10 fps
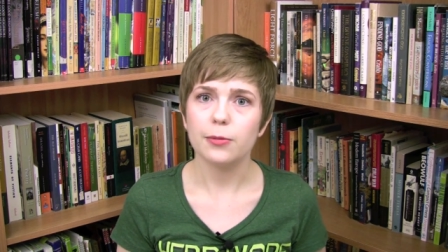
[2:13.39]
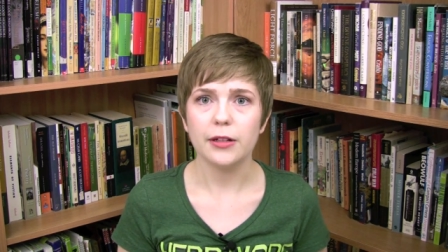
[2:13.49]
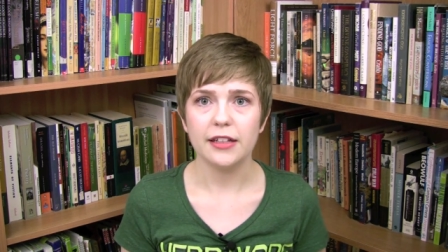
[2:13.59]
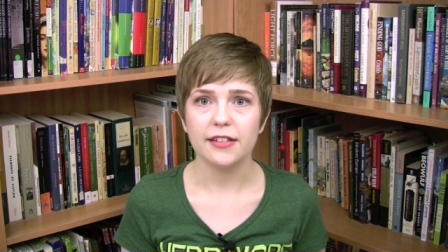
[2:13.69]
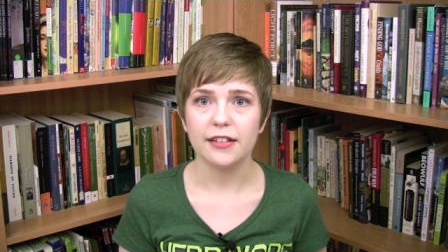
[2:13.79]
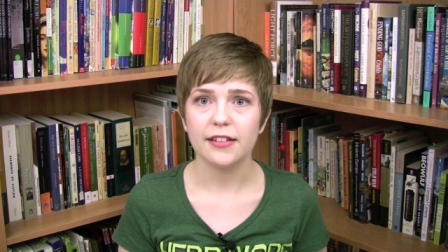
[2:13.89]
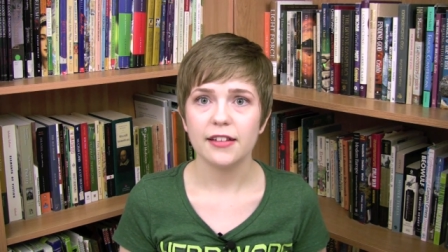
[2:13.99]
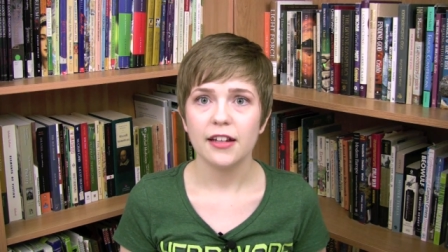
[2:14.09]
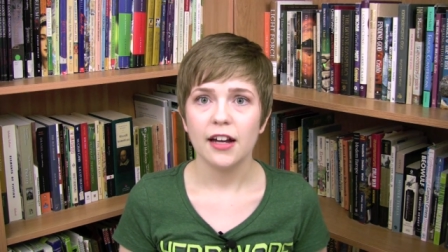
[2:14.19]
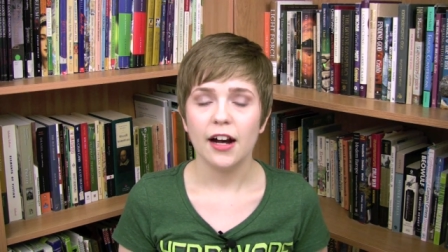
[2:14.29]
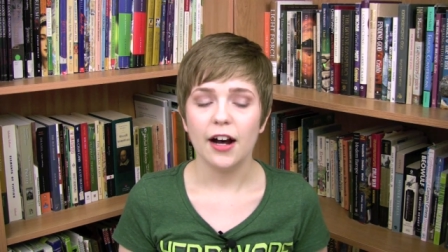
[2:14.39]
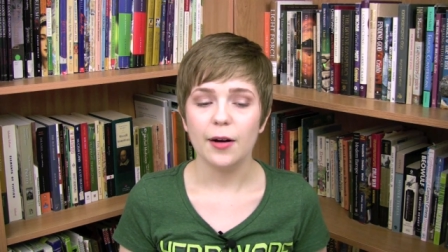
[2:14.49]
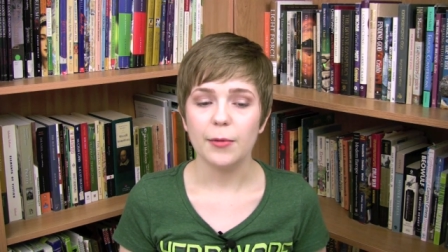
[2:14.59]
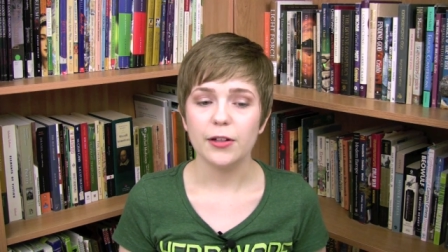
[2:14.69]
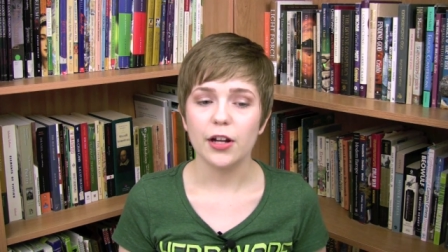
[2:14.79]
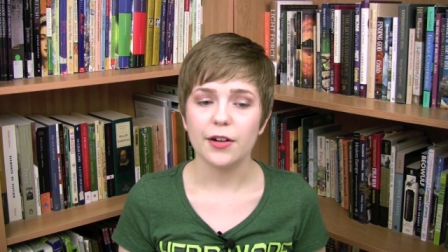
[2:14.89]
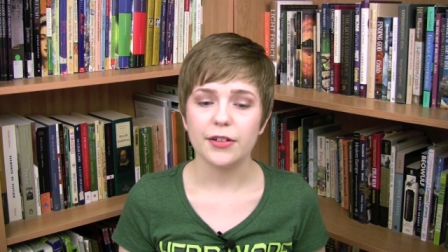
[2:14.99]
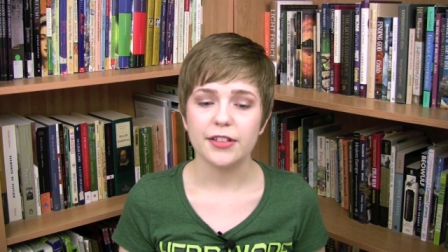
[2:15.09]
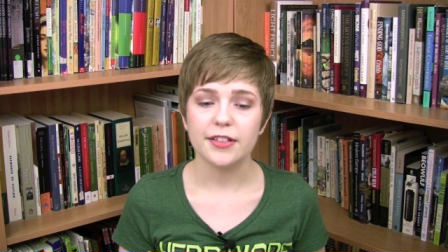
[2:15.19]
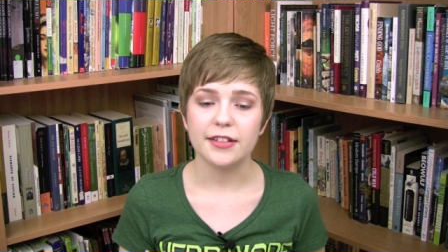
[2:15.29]
places. Um, a lot of
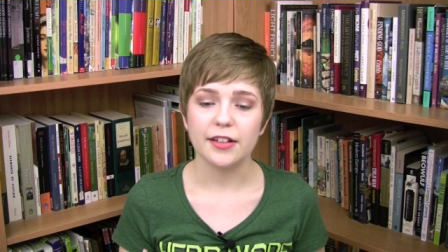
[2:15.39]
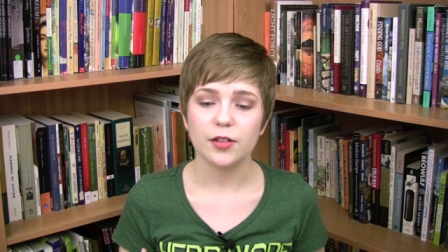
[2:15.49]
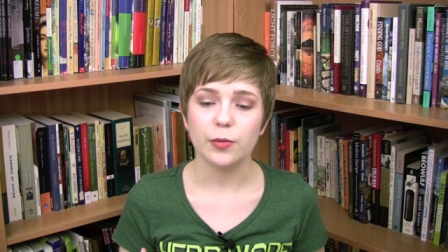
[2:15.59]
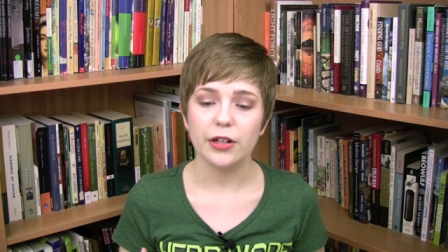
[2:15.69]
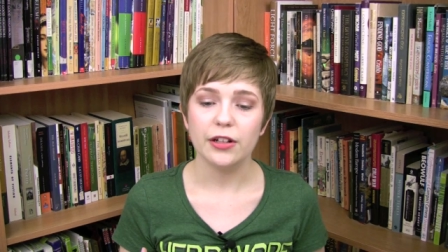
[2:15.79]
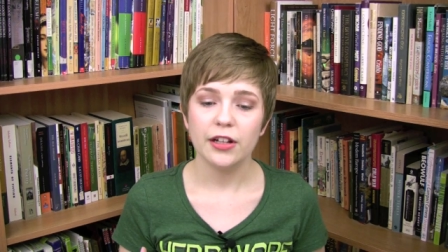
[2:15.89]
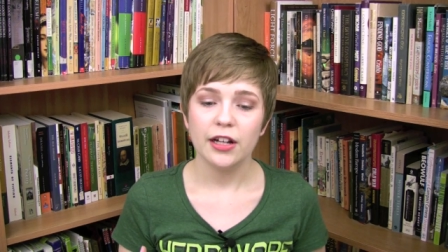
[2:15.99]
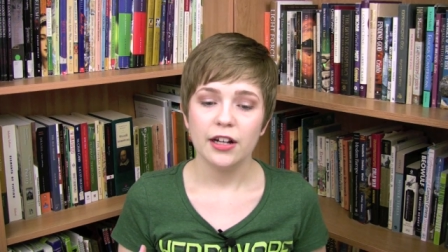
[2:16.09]
autistics will